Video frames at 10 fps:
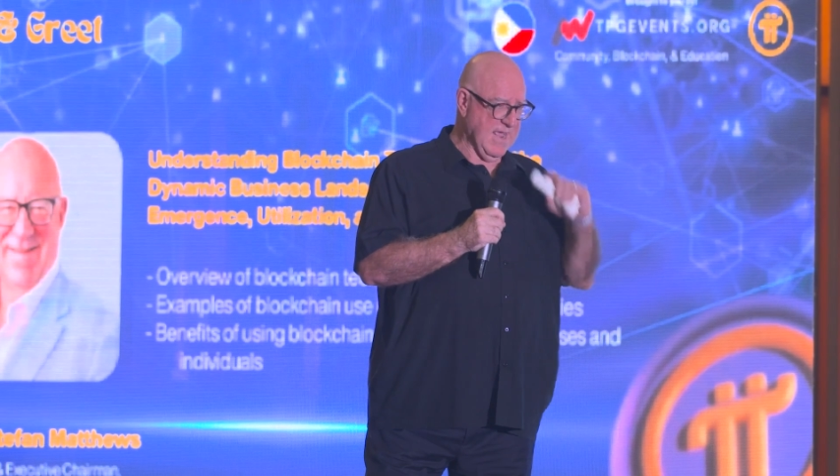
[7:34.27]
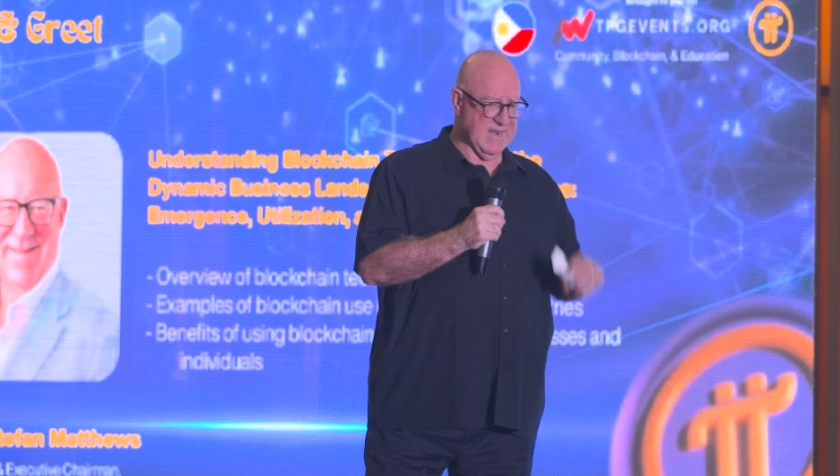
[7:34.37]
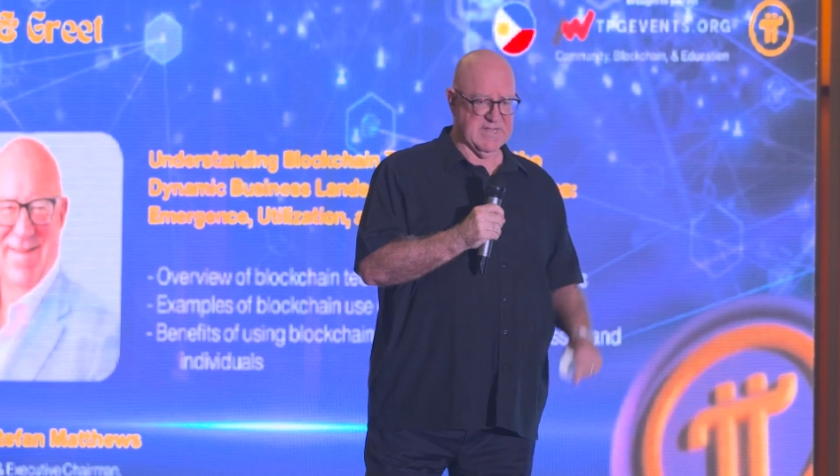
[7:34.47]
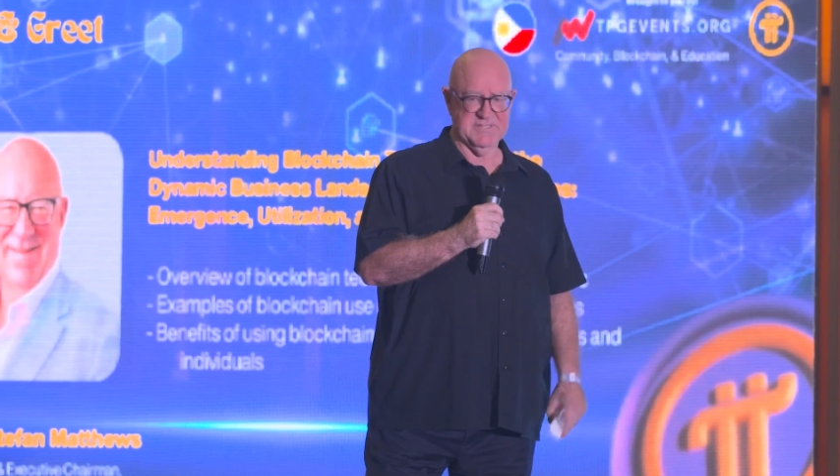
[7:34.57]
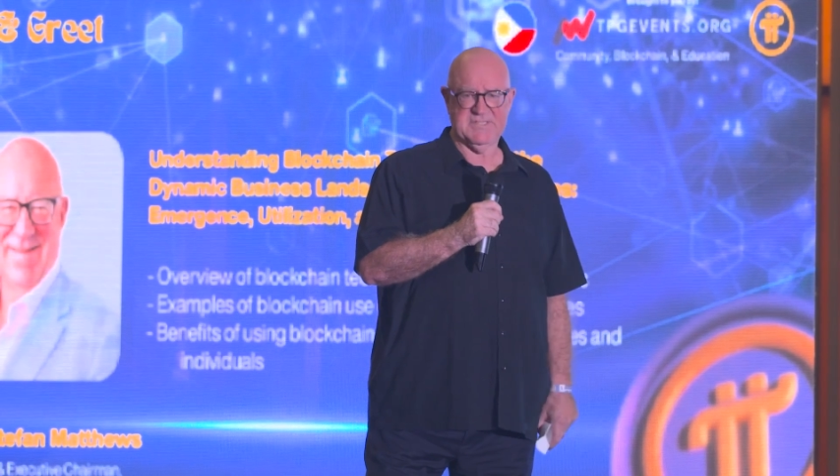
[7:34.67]

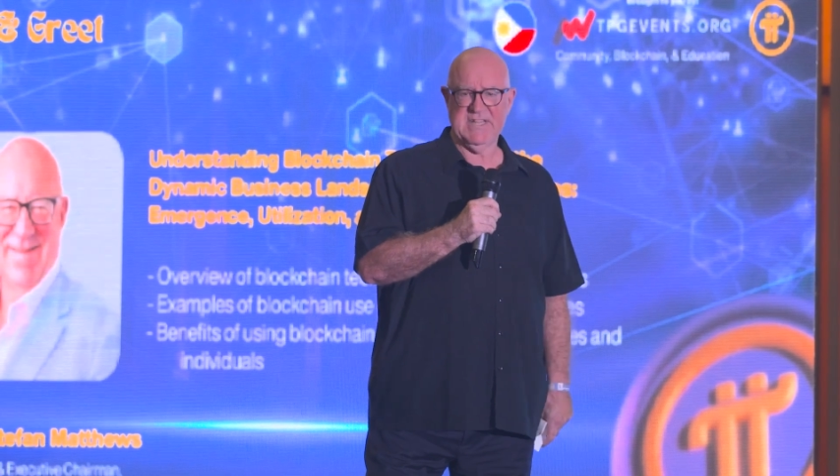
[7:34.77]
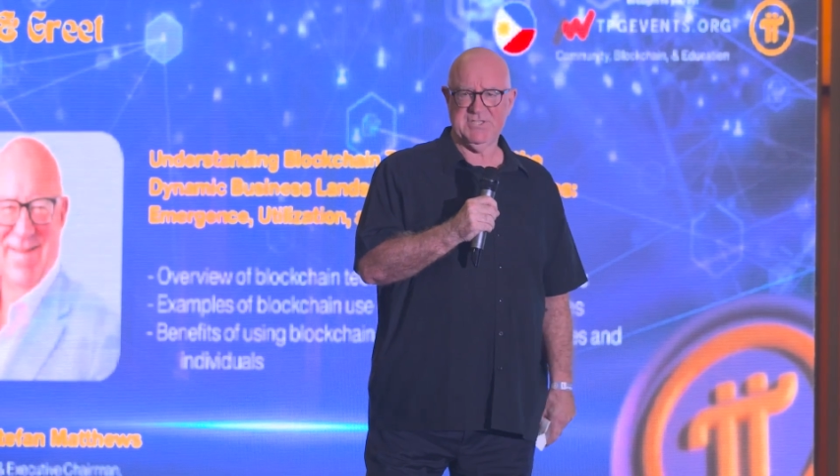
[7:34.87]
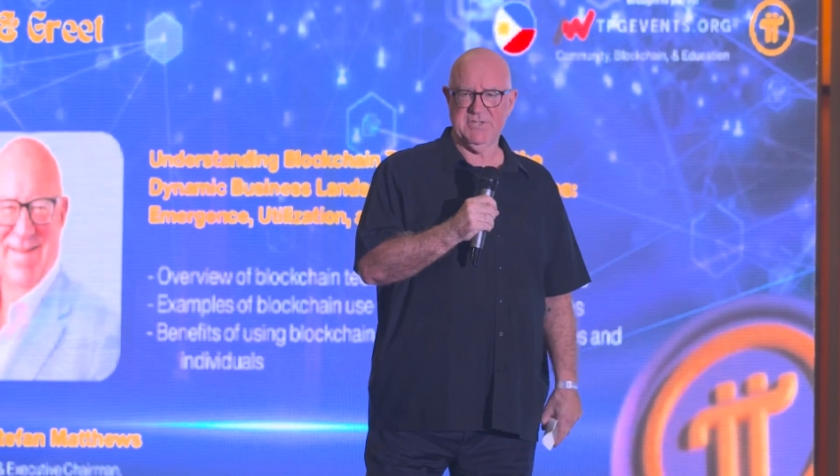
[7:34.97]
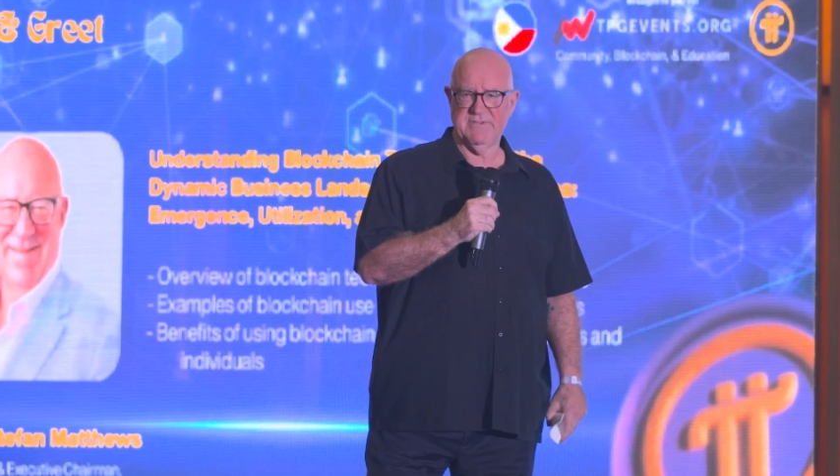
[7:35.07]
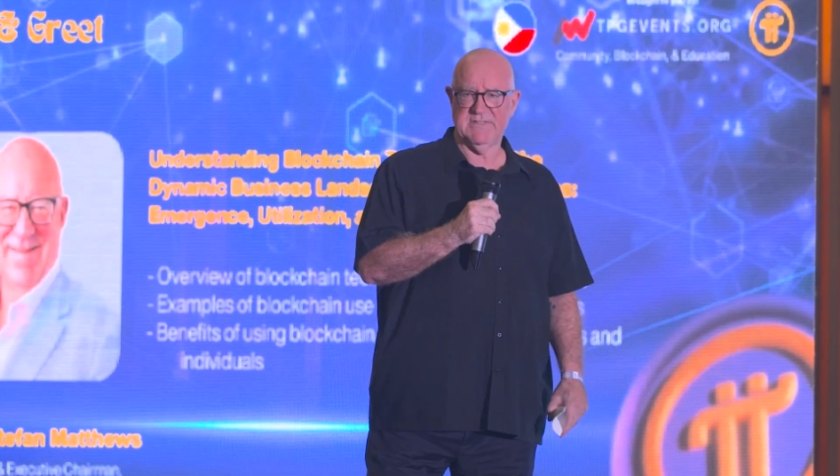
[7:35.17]
and
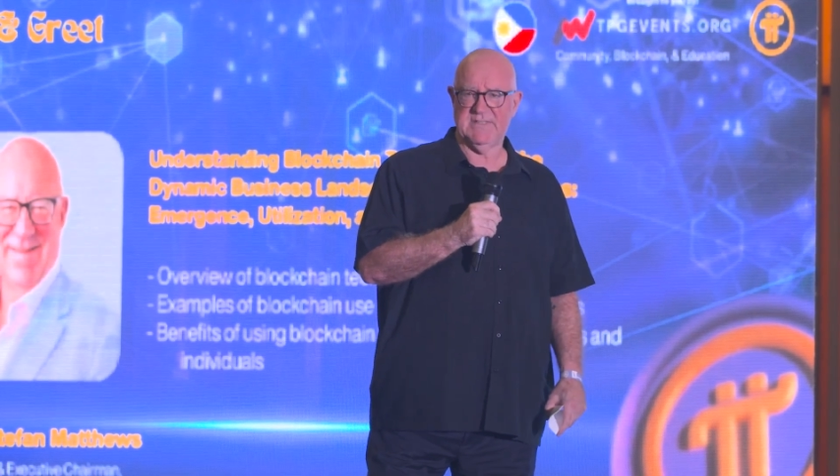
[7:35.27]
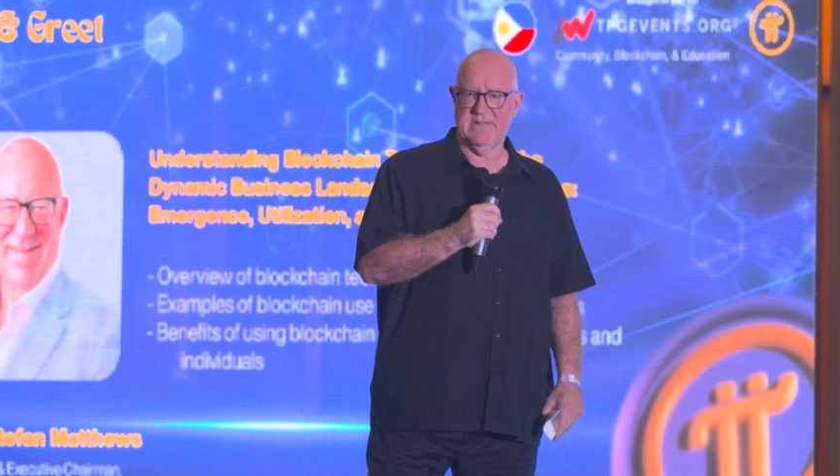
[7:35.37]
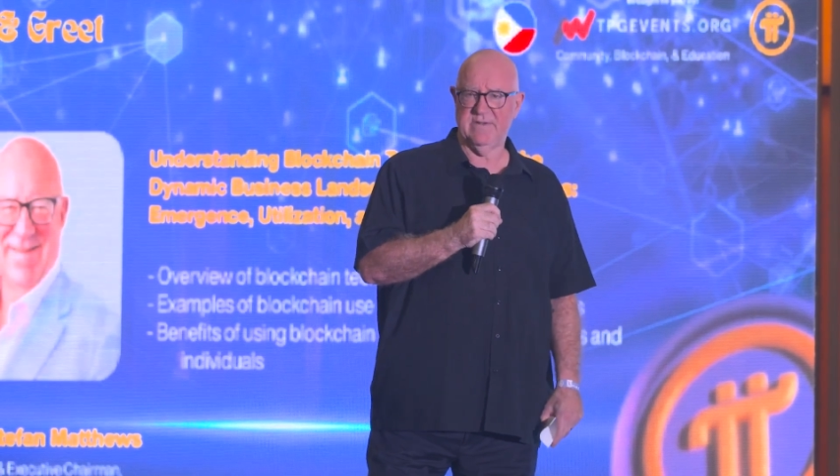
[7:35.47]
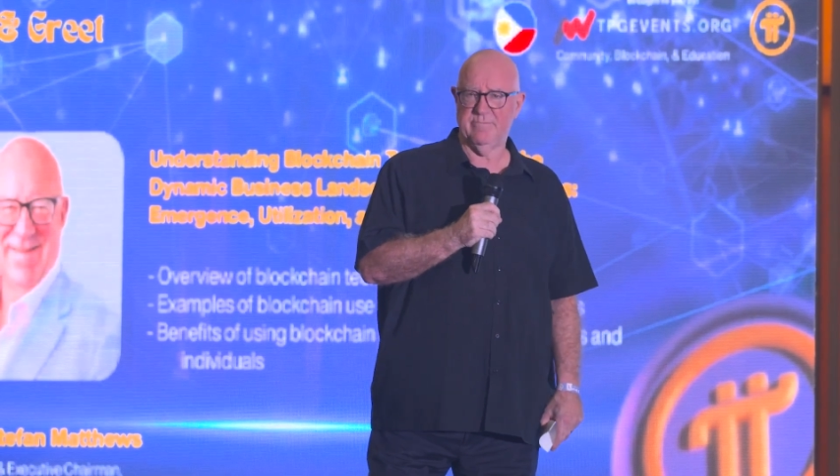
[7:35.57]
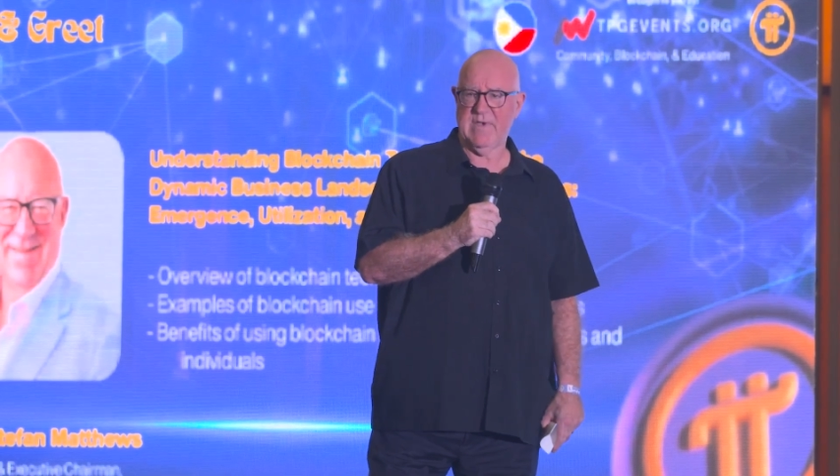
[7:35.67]
constituents
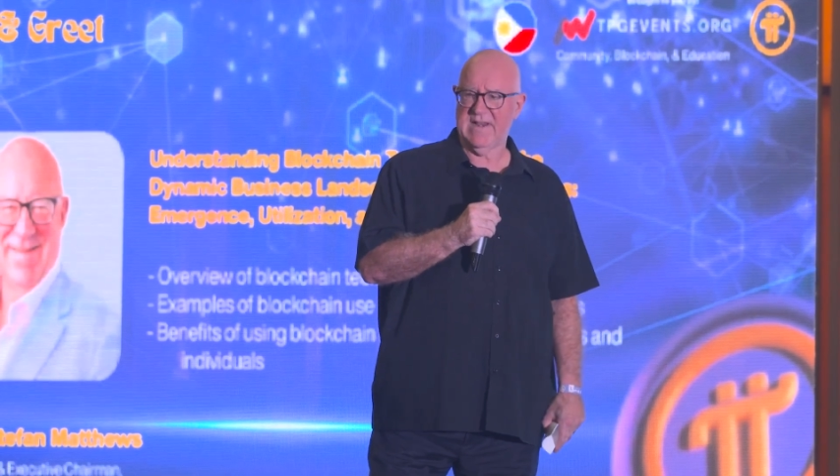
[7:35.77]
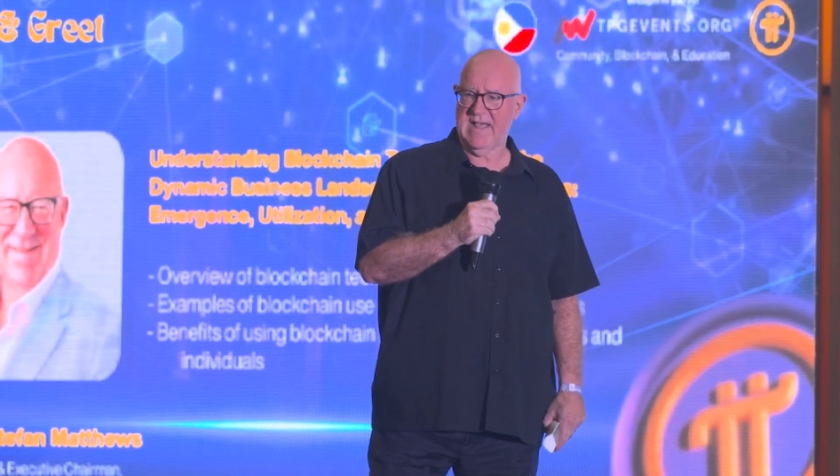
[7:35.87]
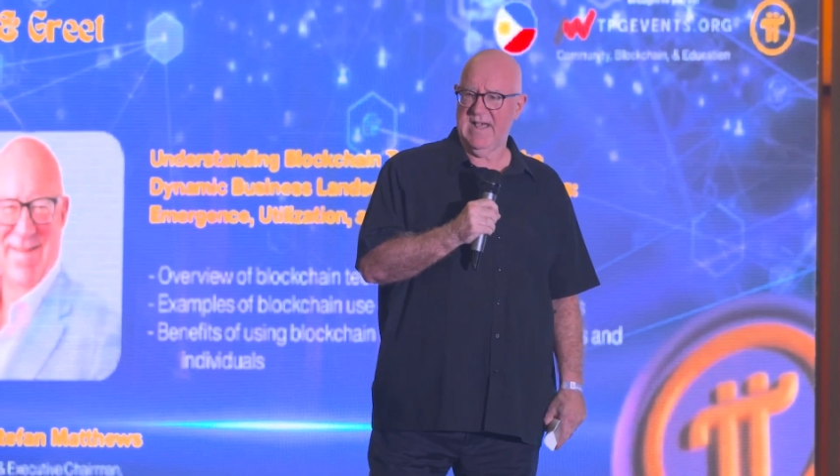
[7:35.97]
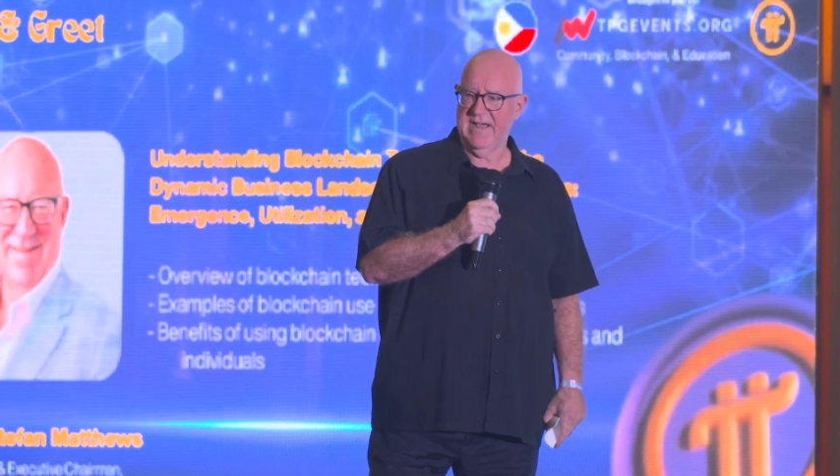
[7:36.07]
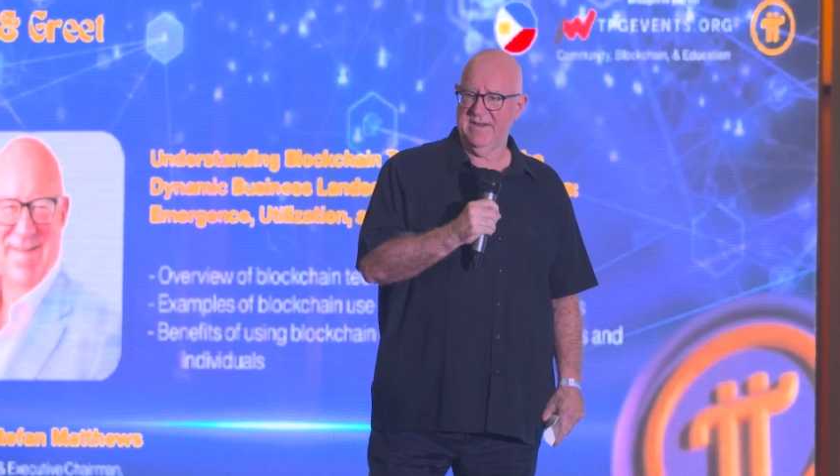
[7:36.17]
in
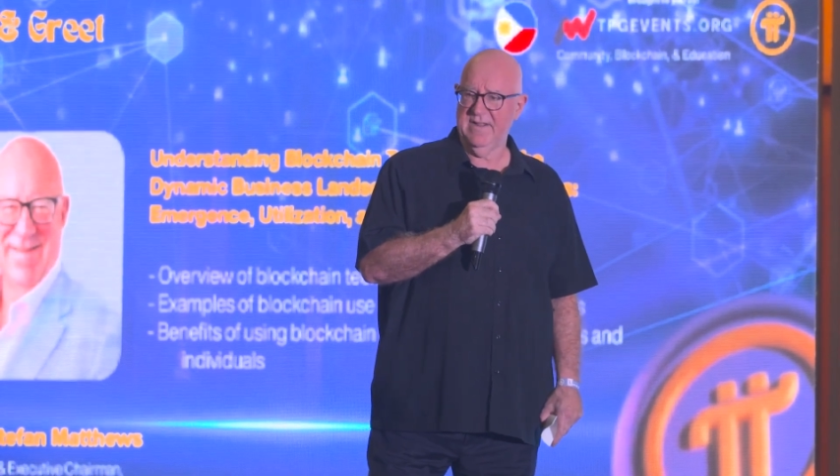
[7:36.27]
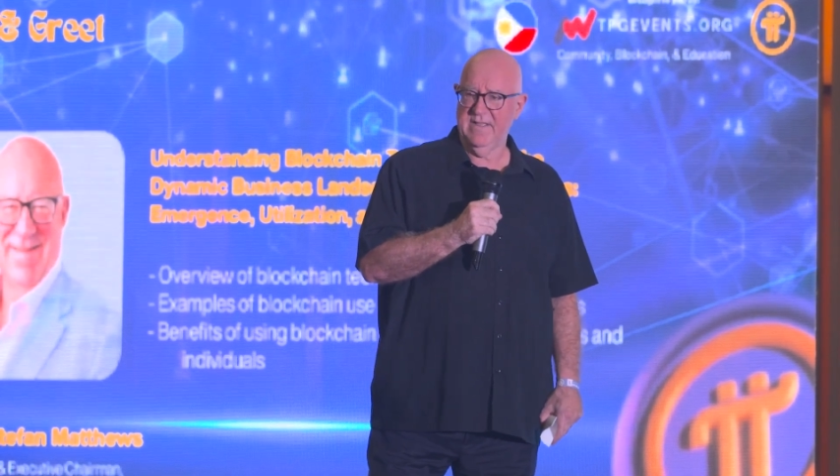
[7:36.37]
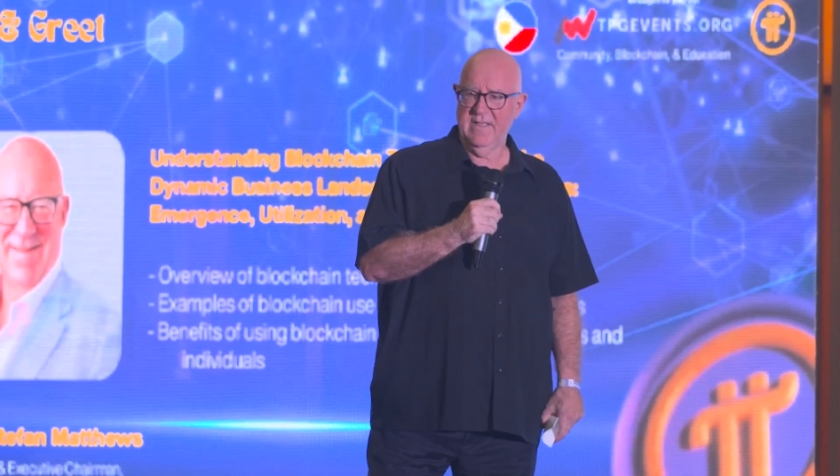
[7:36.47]
Bataan